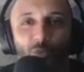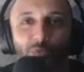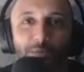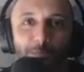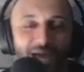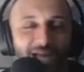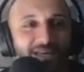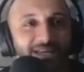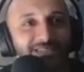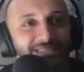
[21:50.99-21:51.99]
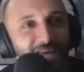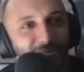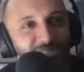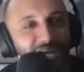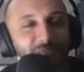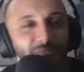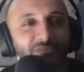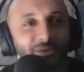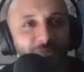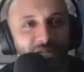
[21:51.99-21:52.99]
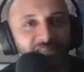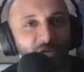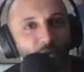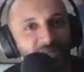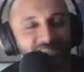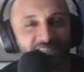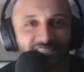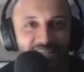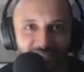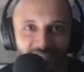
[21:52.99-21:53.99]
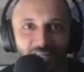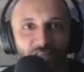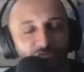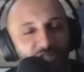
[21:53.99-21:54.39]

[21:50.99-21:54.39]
We'll be back same time every Monday, Wednesday, Saturday,